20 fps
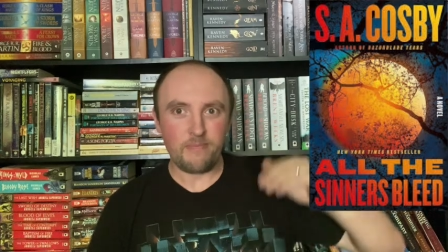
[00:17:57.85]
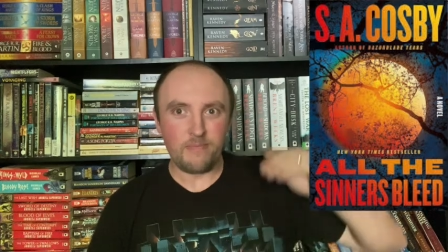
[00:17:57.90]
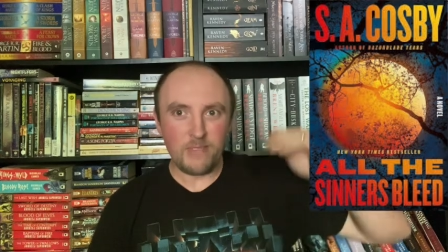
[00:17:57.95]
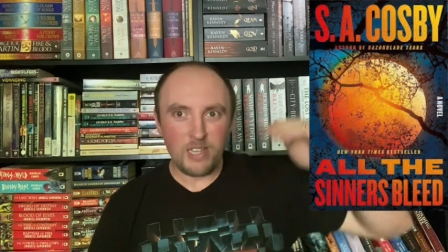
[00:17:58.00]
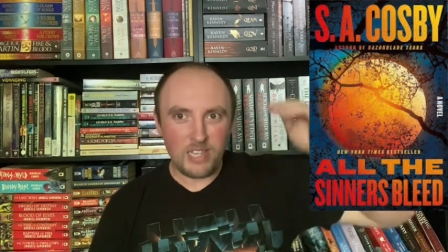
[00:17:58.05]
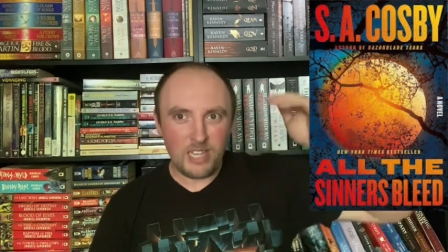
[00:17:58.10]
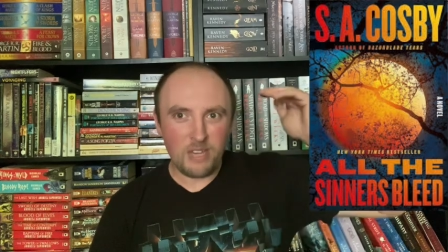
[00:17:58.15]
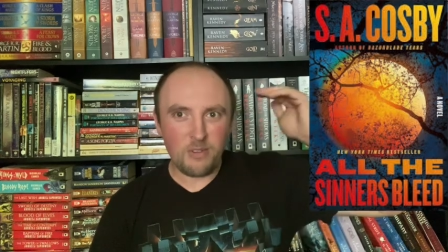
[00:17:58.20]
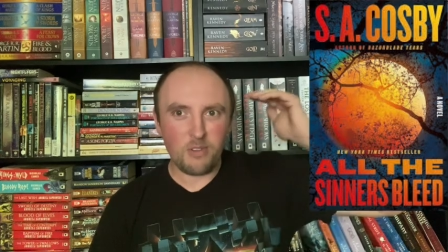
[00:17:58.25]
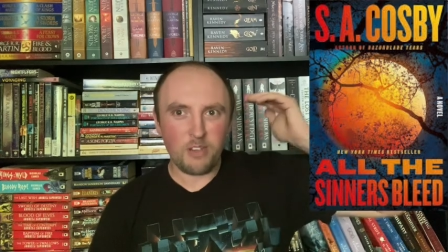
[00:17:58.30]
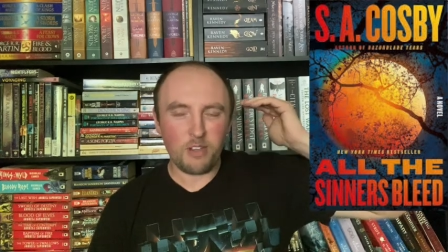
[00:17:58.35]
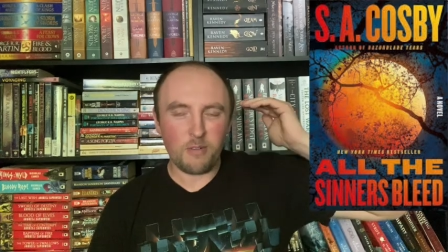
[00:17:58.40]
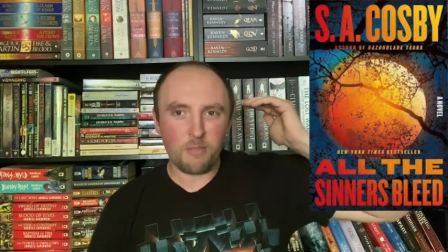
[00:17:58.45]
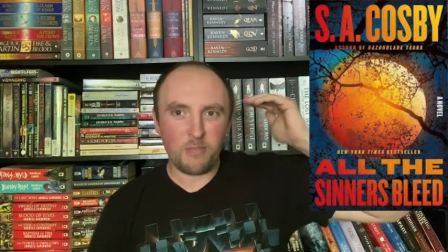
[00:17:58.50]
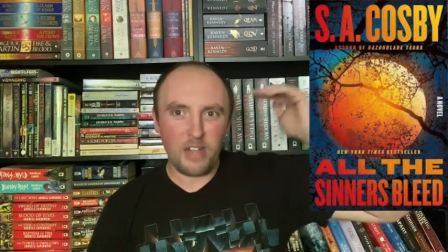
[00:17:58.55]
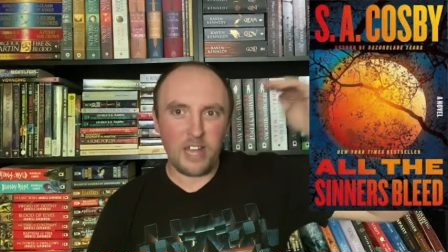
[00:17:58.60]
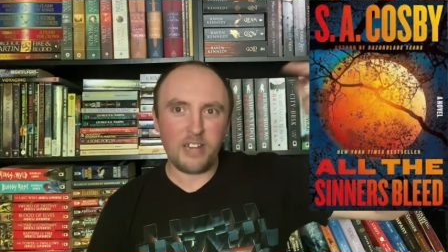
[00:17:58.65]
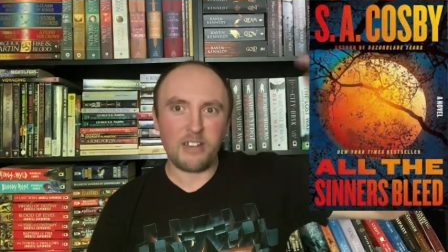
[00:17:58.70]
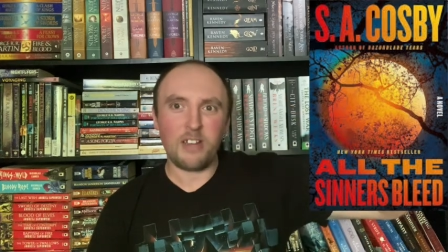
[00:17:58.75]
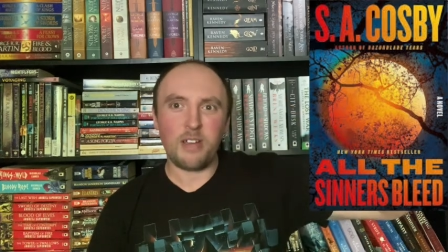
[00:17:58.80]
I think we go
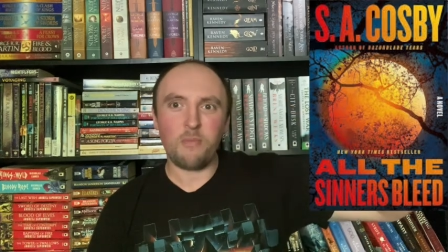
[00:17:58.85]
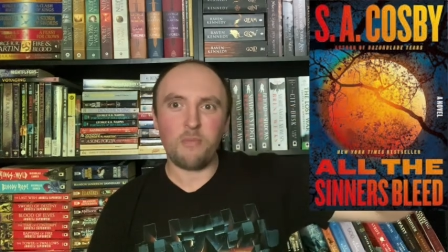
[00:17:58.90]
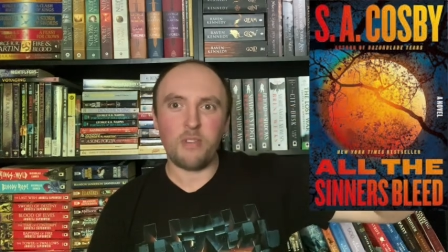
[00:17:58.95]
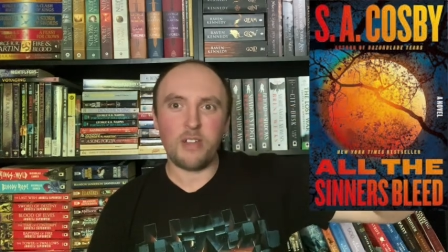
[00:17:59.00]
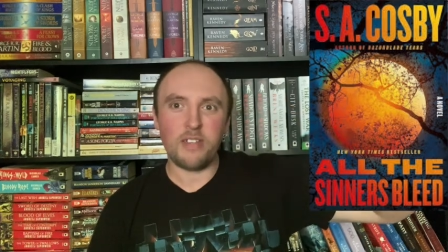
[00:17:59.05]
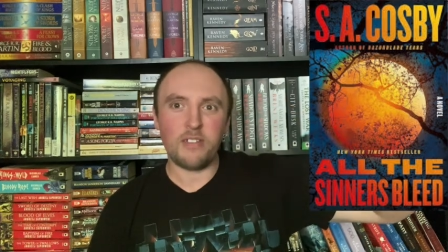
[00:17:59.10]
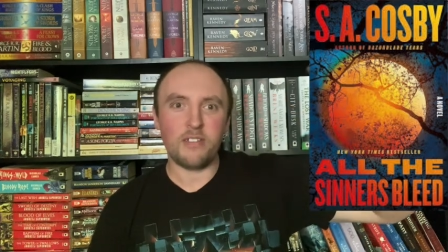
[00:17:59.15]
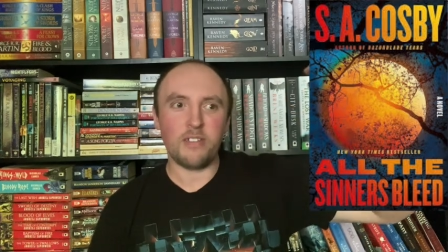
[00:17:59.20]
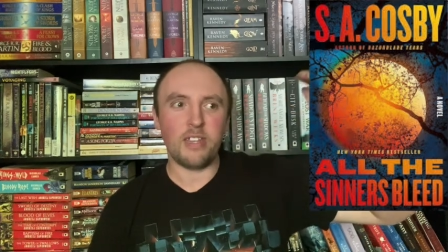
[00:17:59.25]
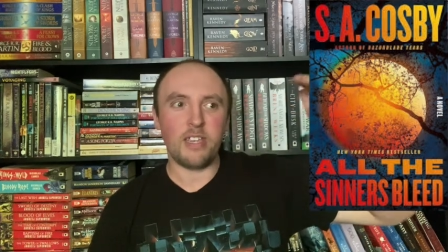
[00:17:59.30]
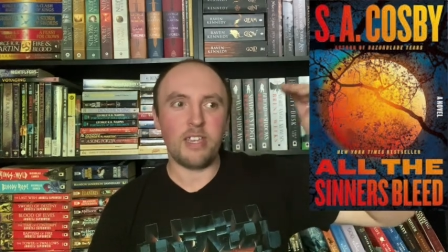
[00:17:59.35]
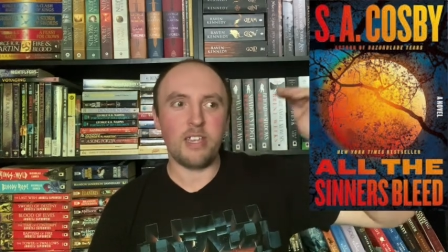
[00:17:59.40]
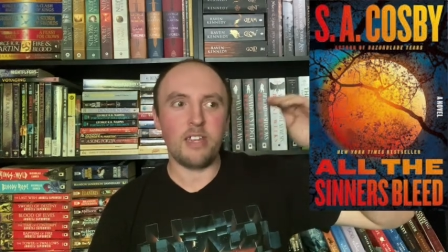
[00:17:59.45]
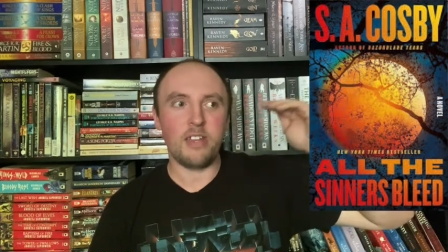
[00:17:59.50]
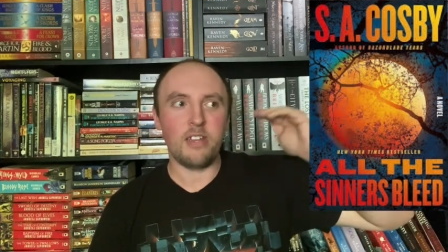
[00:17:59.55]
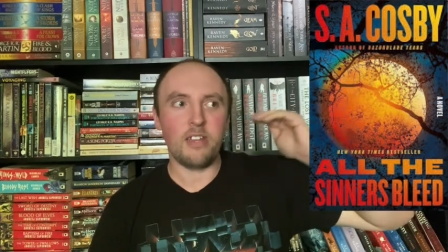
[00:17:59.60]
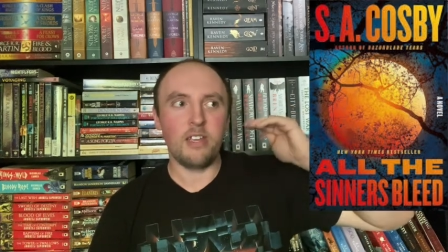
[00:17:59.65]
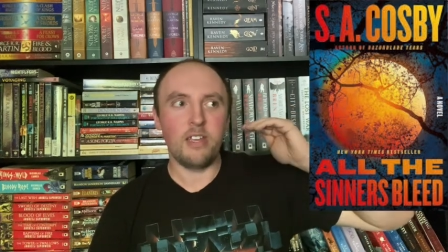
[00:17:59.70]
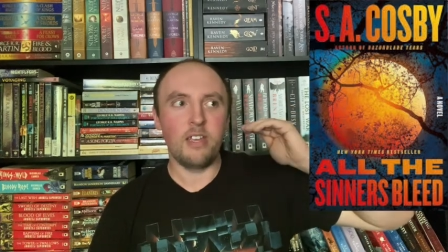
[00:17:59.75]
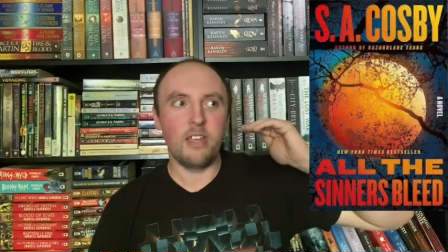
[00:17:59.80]
Blacktop
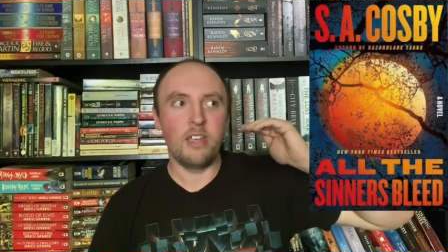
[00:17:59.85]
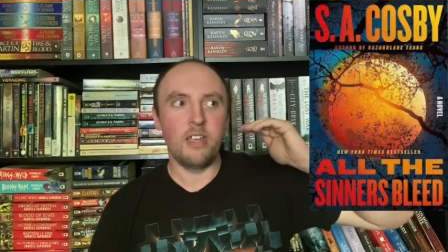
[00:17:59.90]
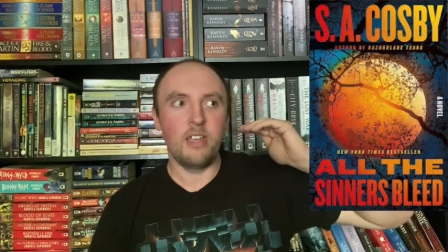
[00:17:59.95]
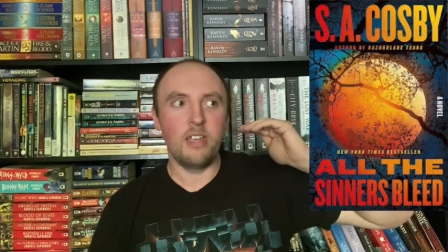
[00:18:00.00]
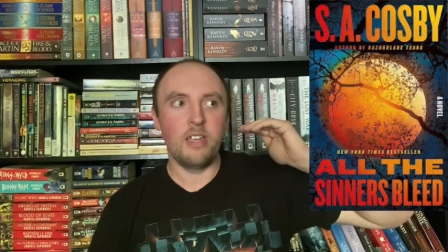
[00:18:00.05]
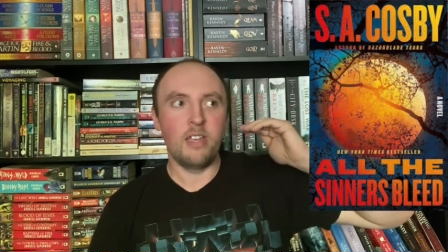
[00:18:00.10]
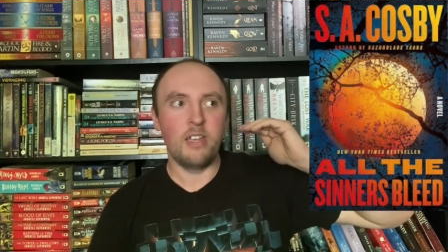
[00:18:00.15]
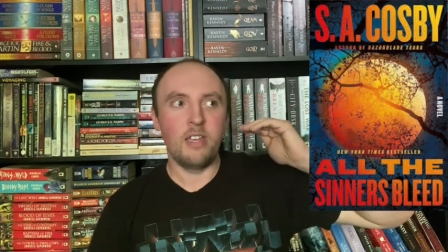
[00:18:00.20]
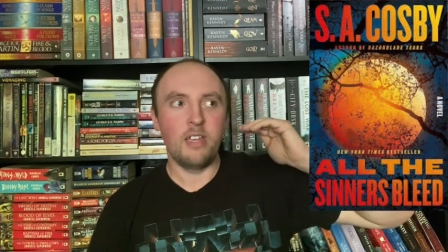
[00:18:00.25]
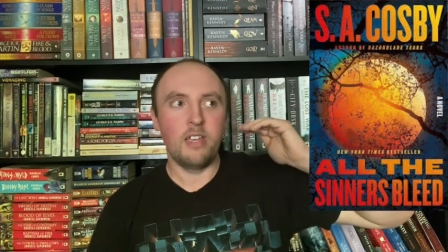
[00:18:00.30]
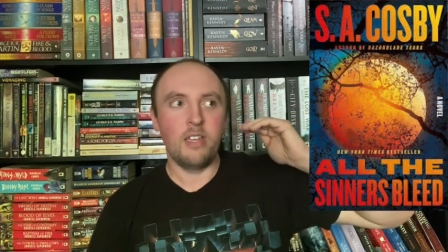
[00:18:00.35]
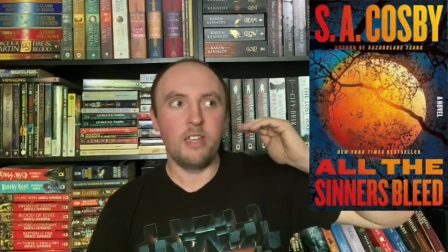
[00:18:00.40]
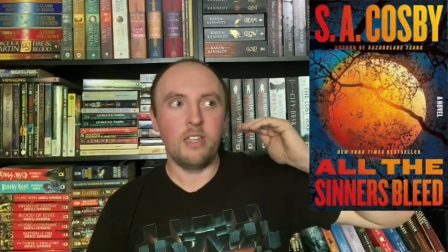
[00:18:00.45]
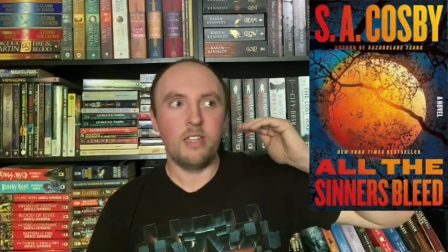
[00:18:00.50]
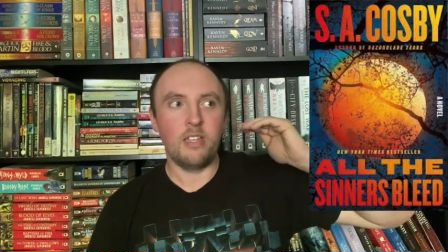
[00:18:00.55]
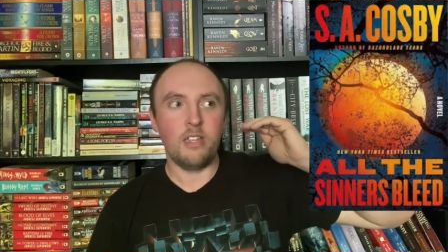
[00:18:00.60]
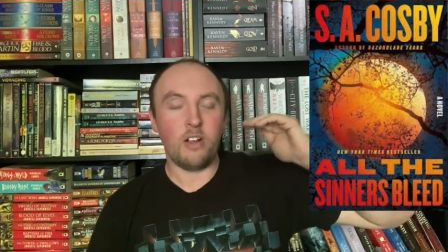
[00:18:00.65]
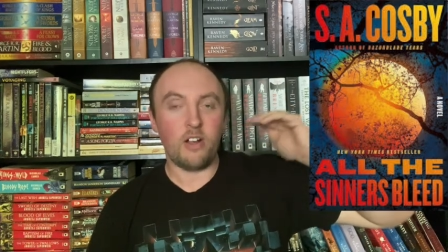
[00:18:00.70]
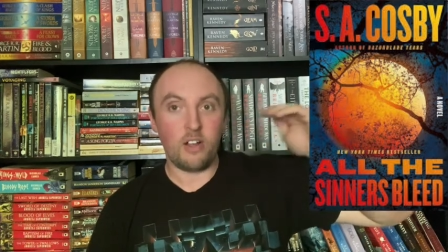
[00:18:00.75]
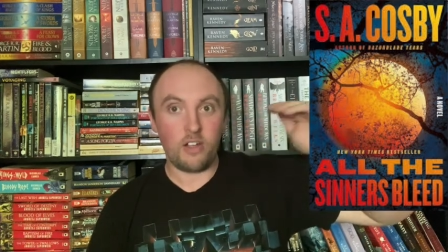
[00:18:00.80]
Wasteland,
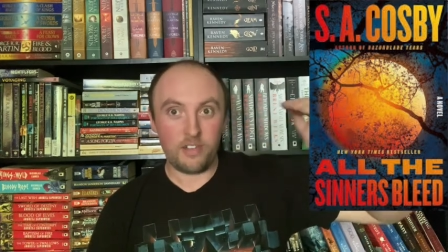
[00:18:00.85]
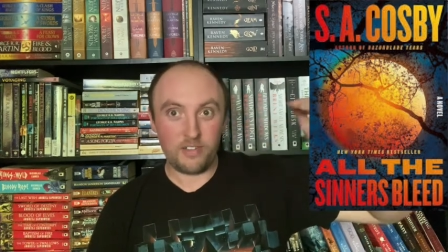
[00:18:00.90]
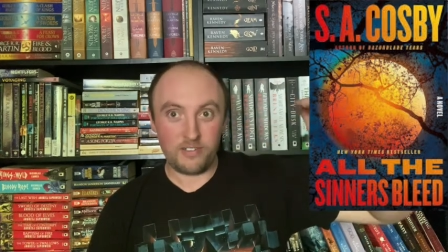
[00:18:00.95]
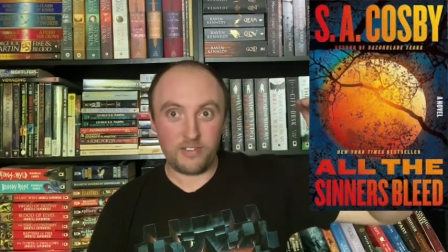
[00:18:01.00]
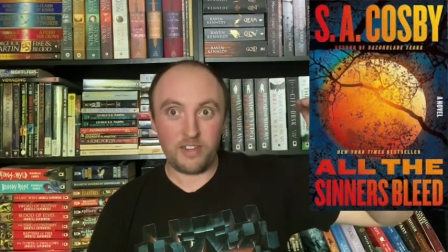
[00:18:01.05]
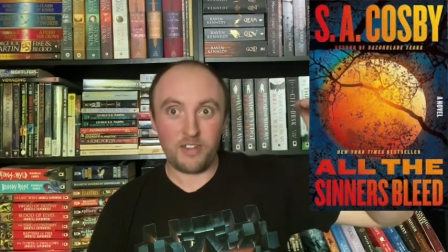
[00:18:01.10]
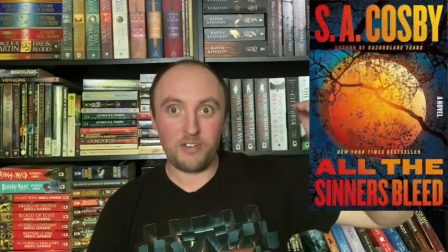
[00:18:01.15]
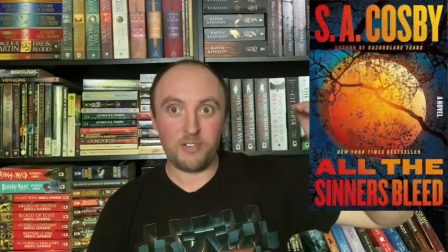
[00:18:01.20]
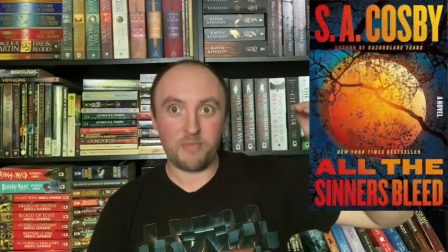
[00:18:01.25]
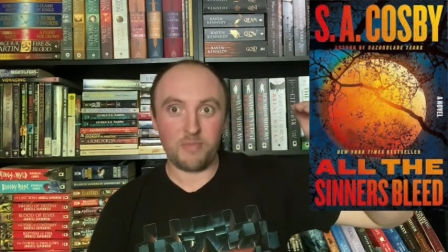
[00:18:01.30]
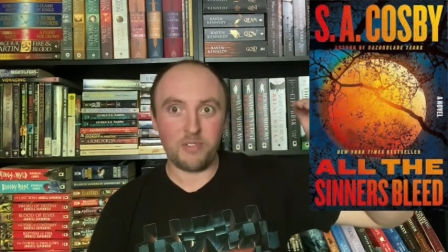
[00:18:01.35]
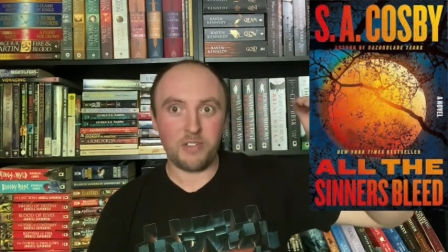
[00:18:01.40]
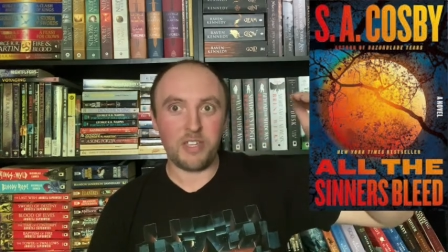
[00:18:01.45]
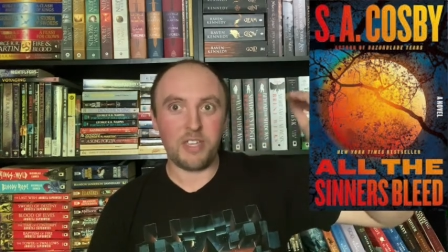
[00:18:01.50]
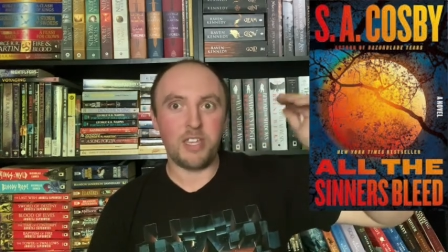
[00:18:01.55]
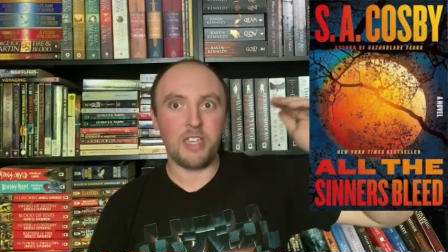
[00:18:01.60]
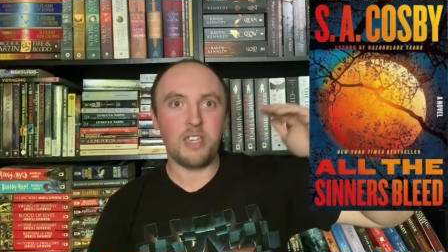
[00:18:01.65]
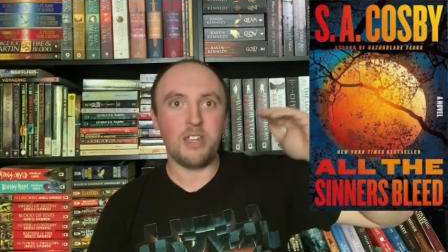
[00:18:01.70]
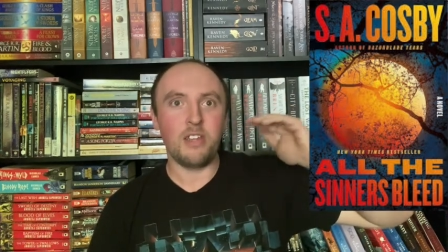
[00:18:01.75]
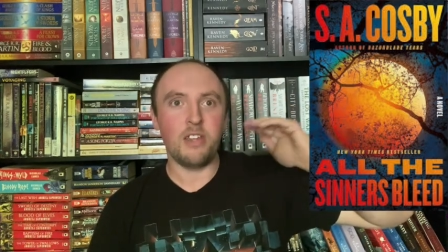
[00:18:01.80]
All the Sinners
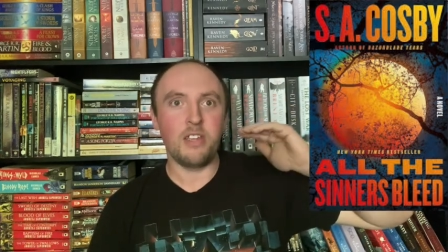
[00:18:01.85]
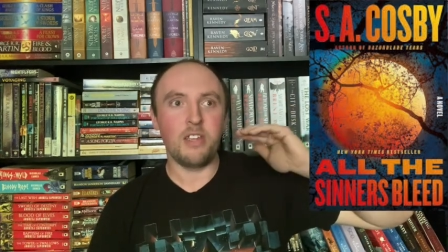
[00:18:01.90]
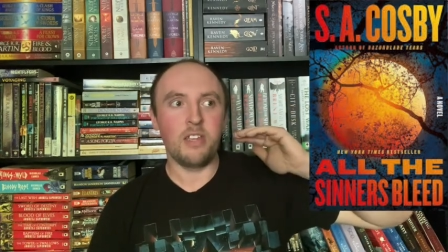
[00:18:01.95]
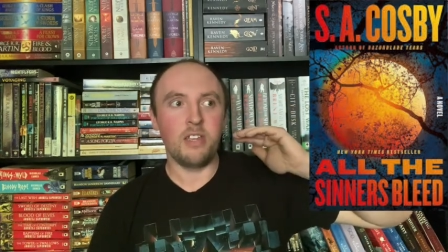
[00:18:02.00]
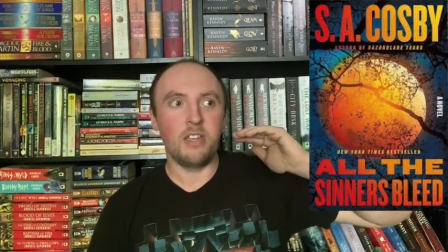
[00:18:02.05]
Bleed,